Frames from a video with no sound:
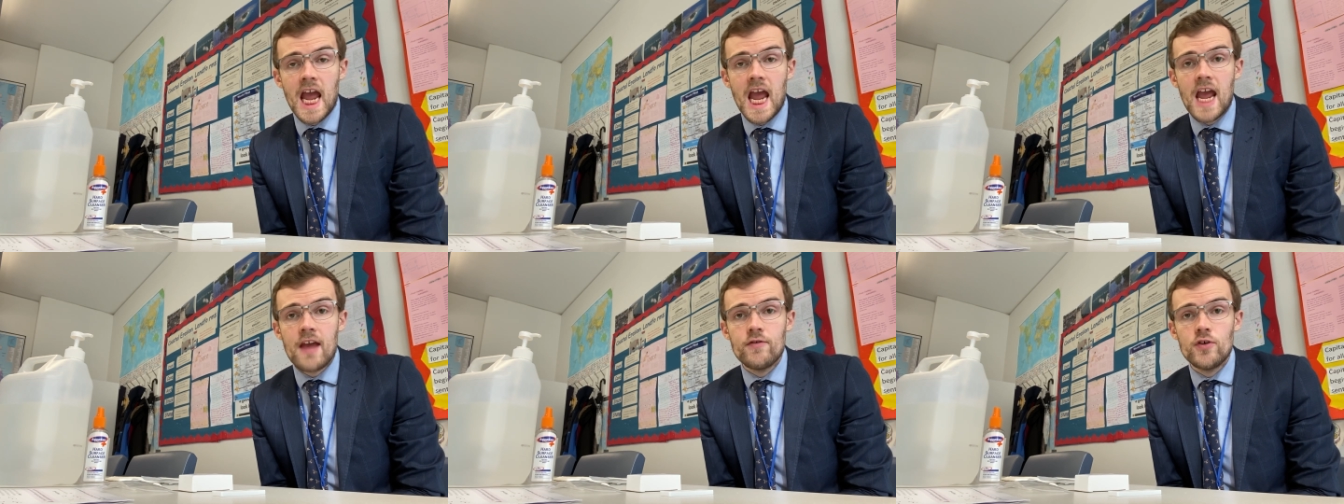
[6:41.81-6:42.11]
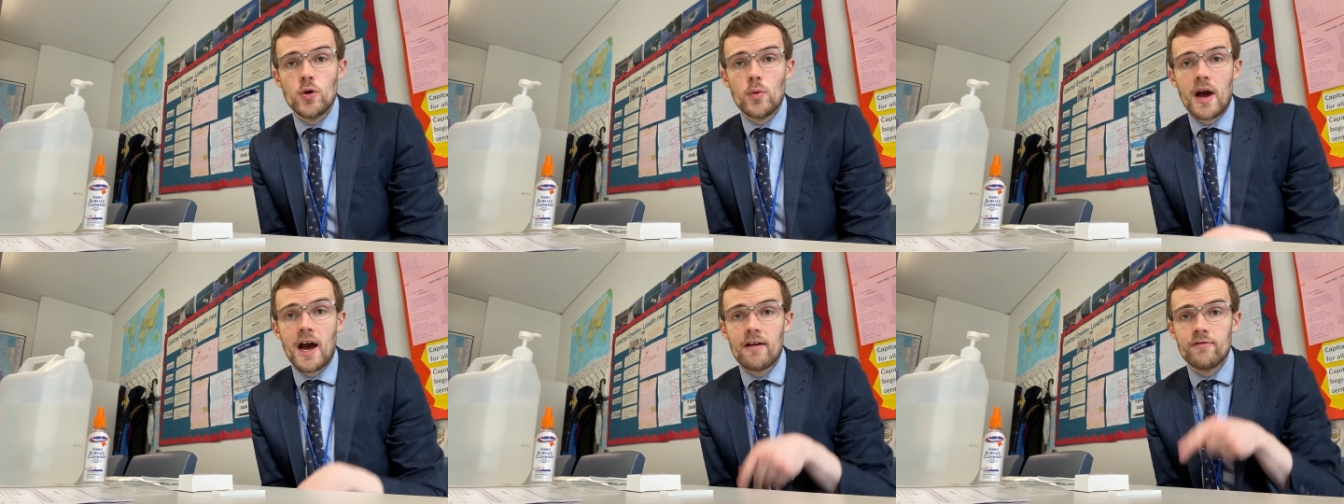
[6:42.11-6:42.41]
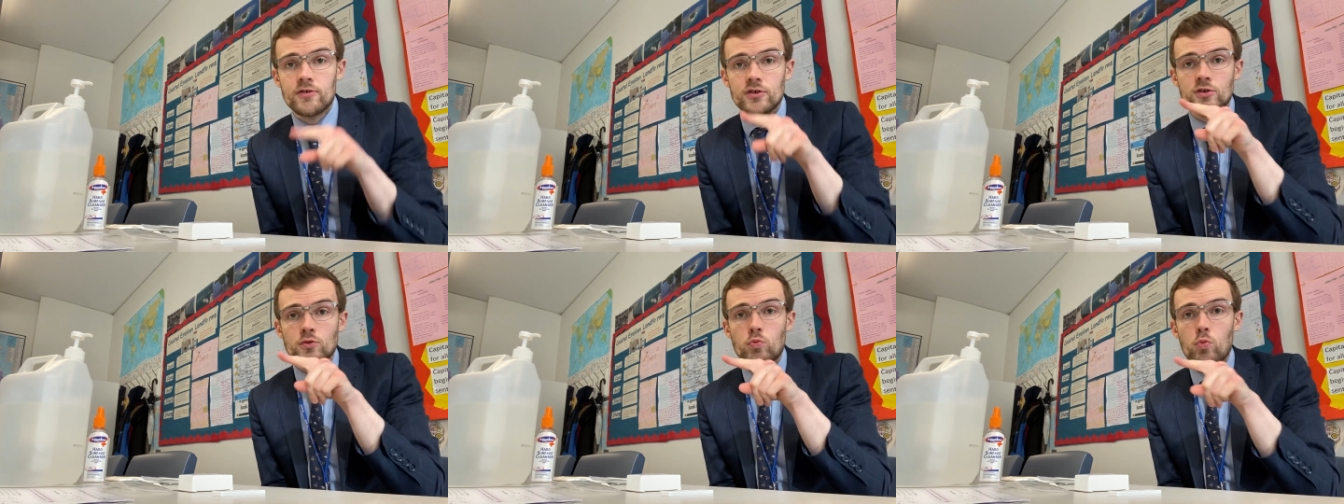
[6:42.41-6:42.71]
If you
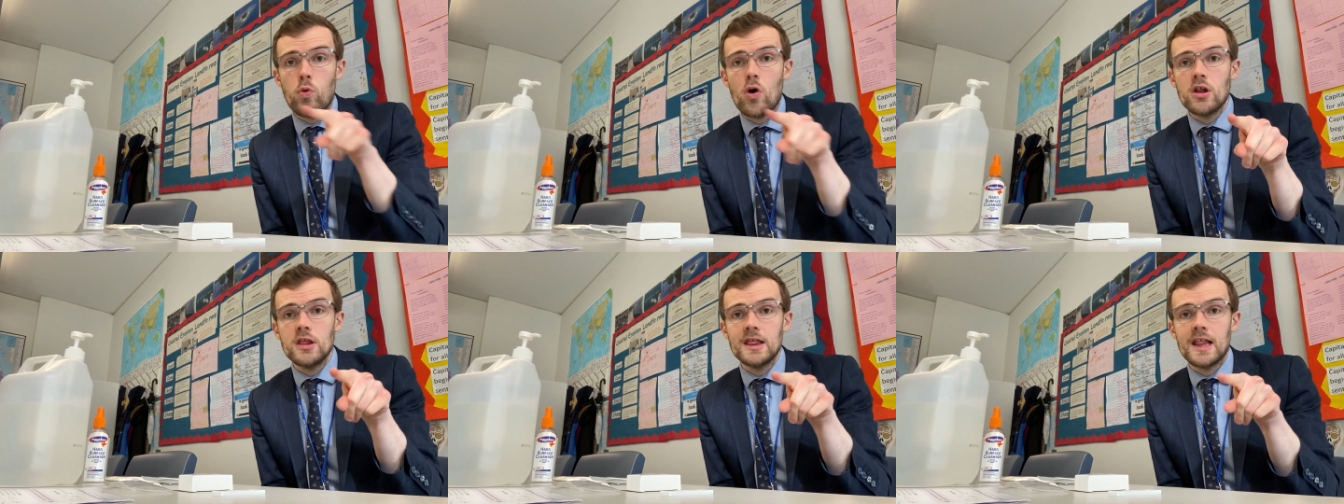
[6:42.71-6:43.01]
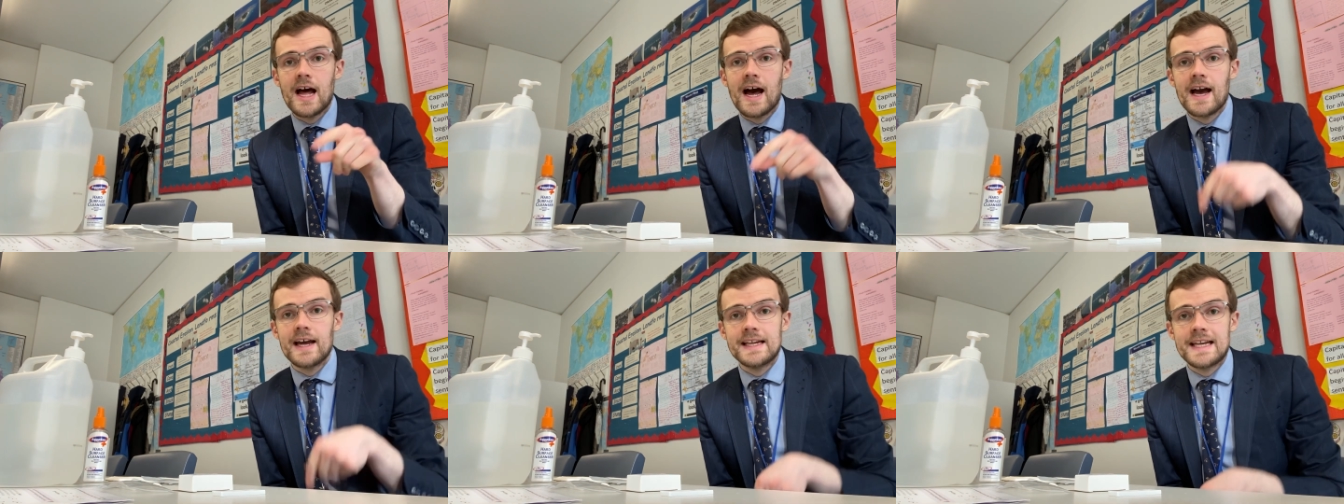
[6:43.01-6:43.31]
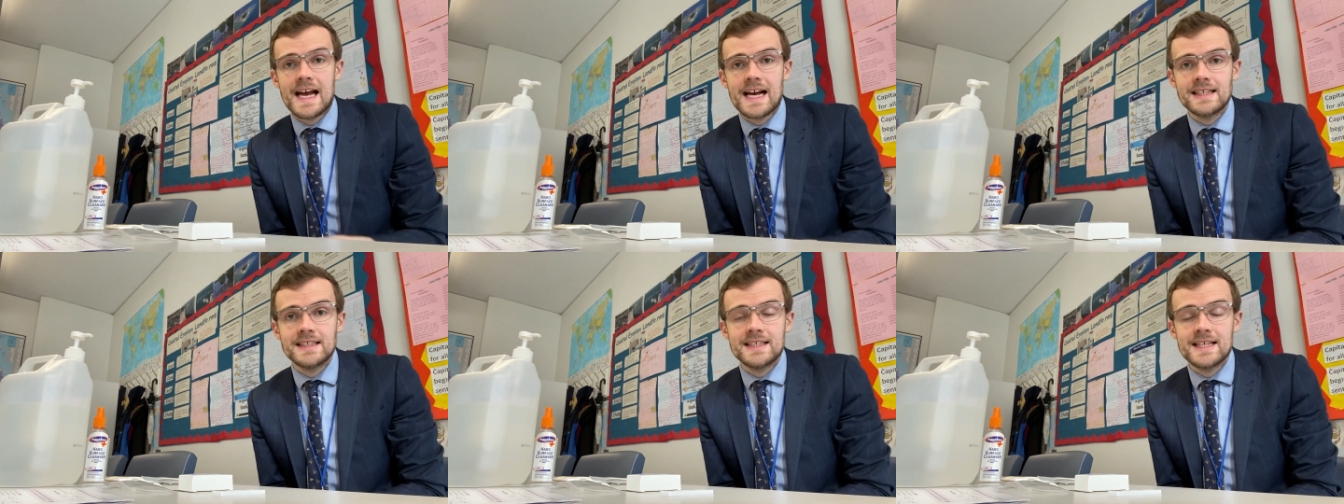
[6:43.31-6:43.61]
have just one line
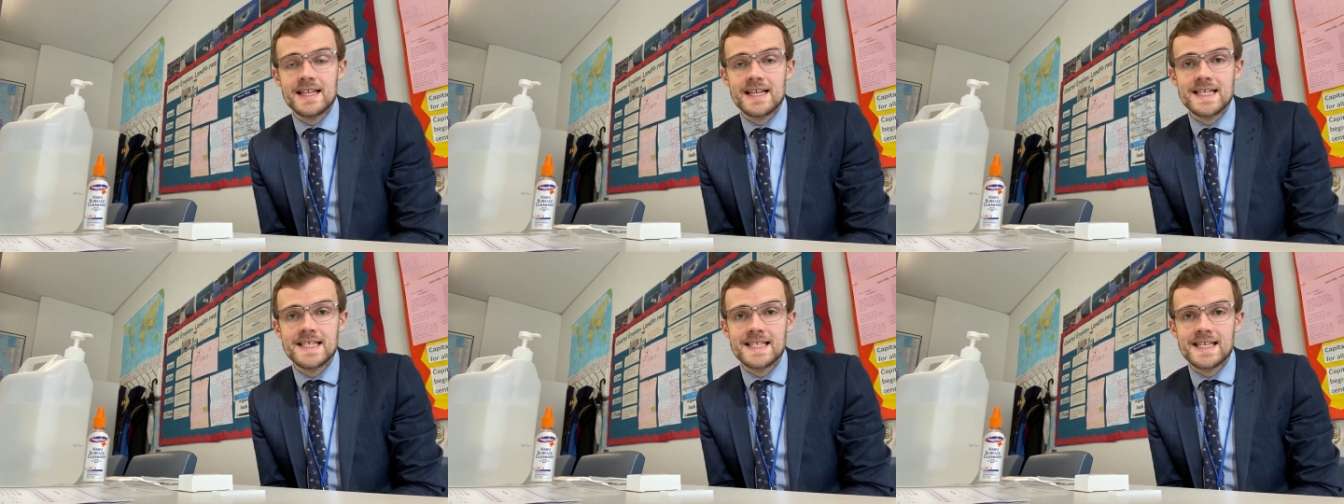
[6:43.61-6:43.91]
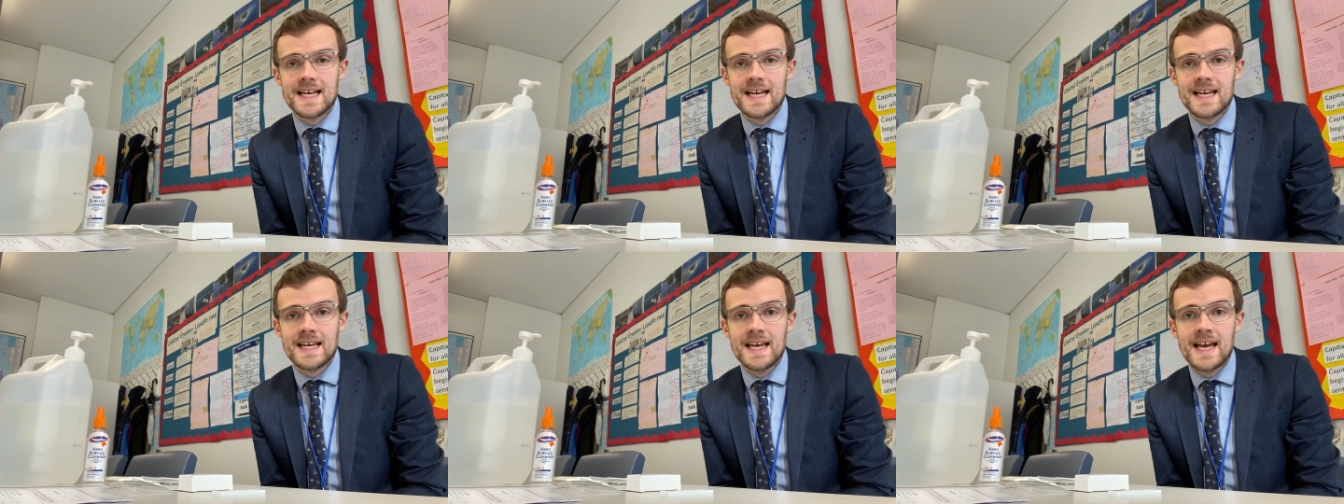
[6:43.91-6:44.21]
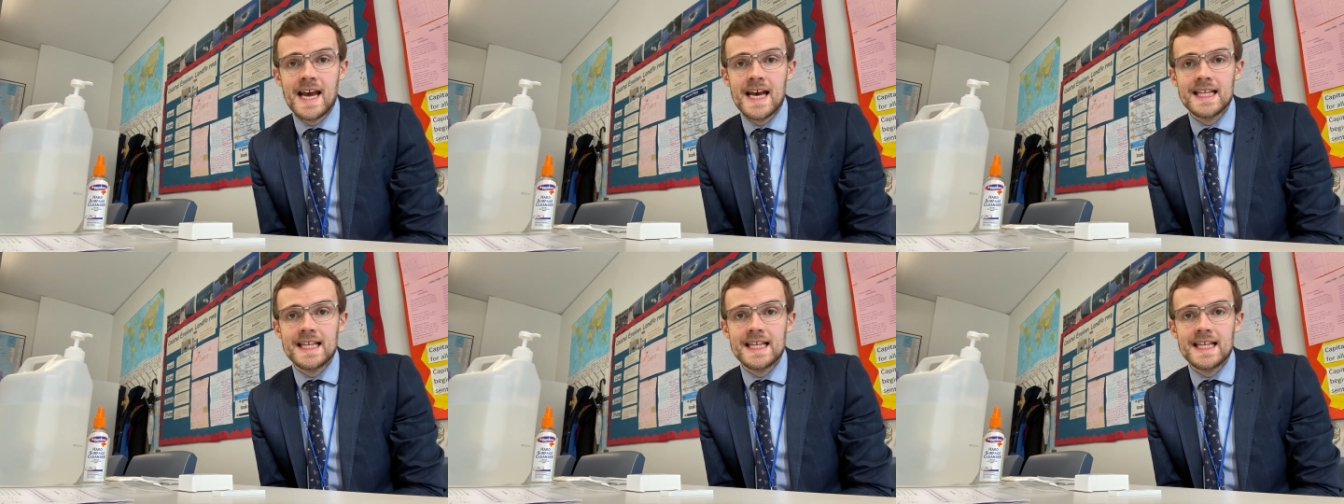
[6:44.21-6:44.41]
next to the C,